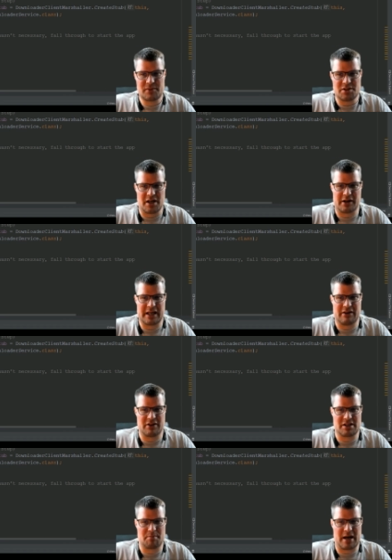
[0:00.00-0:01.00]
So i give
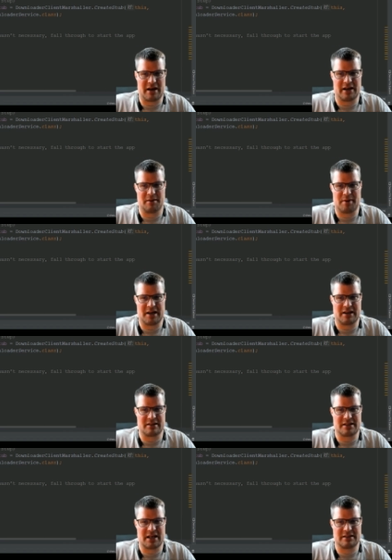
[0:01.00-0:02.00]
it the pending
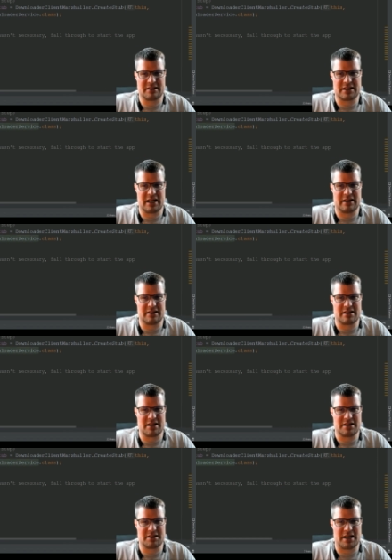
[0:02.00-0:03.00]
intent and
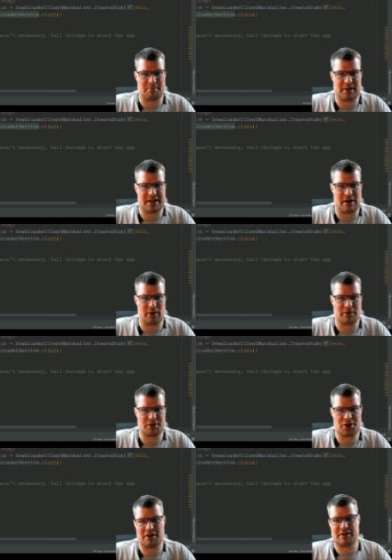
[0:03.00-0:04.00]
the sample download
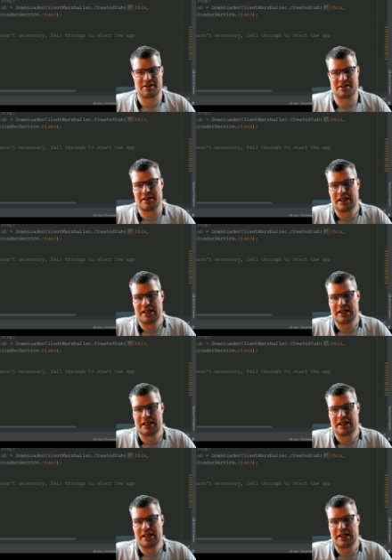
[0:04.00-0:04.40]
service